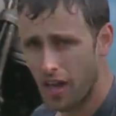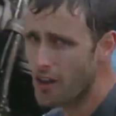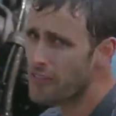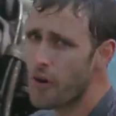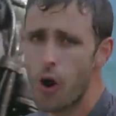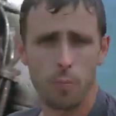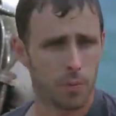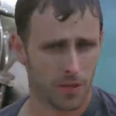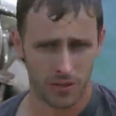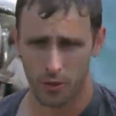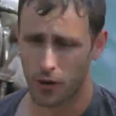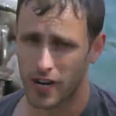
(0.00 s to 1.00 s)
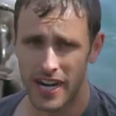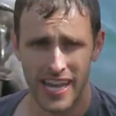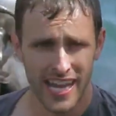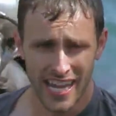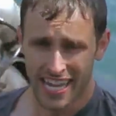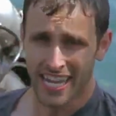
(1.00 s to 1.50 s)
off, open the door,
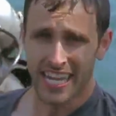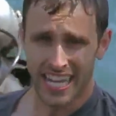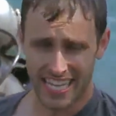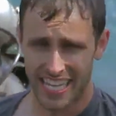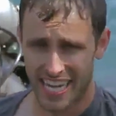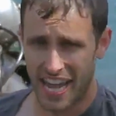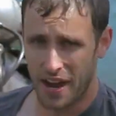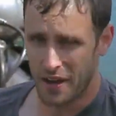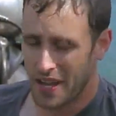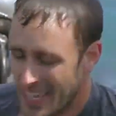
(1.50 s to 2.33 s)
and get out.